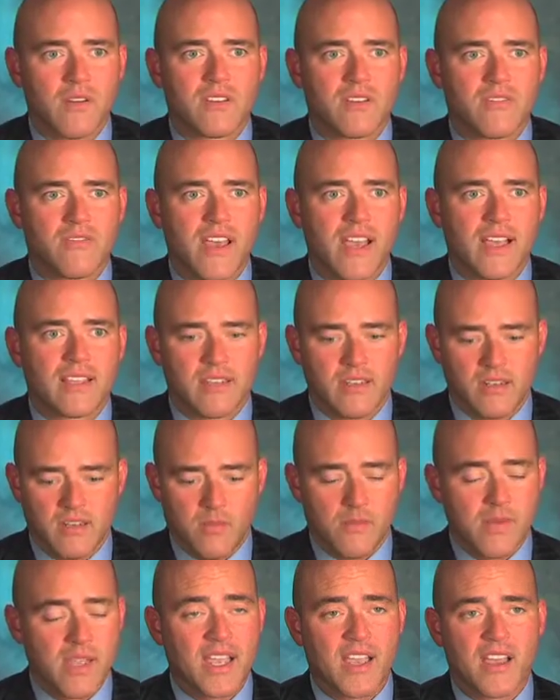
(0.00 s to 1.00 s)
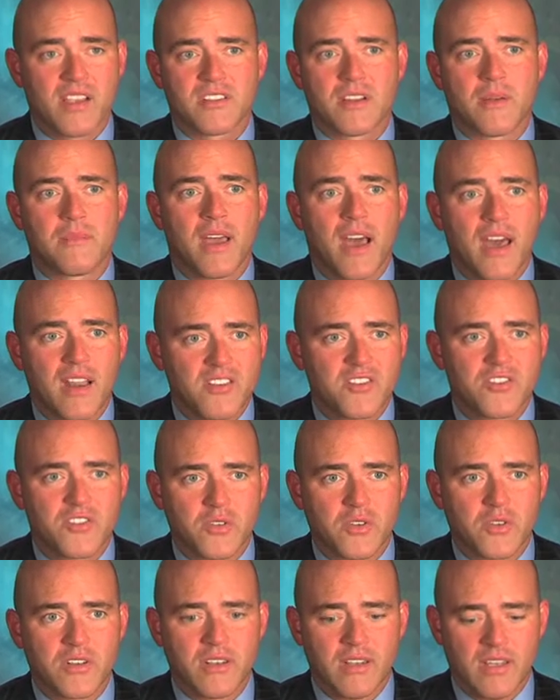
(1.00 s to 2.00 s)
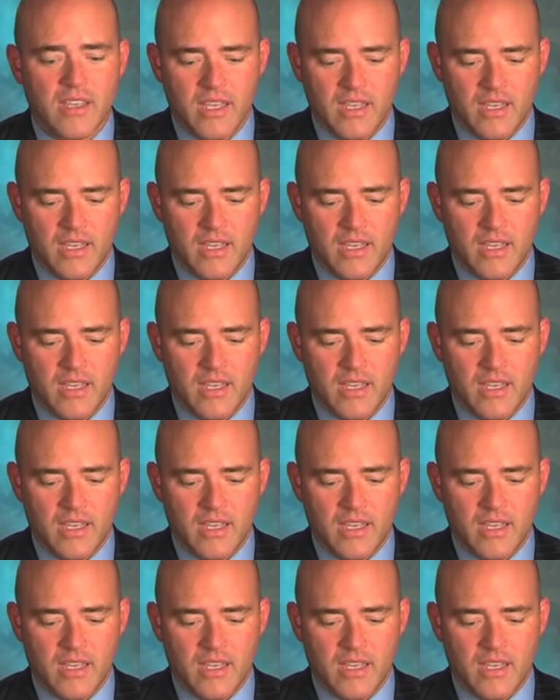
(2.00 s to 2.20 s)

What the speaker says: of the fact that, oh my gosh, I'm not insured.